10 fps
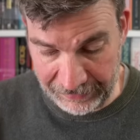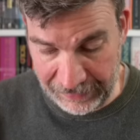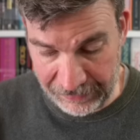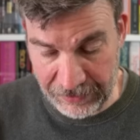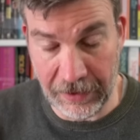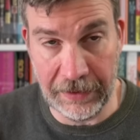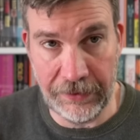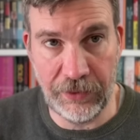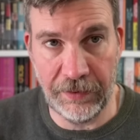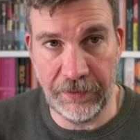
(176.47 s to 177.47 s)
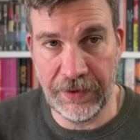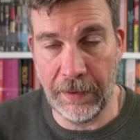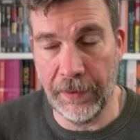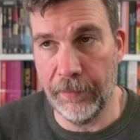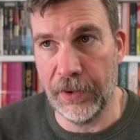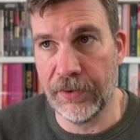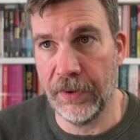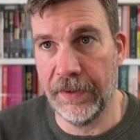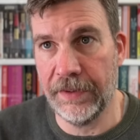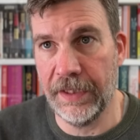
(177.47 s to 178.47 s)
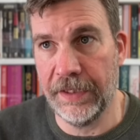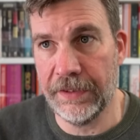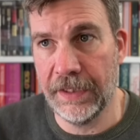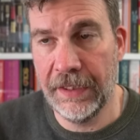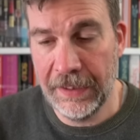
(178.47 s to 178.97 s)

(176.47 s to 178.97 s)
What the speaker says: And that's certainly true for some of the books on this list.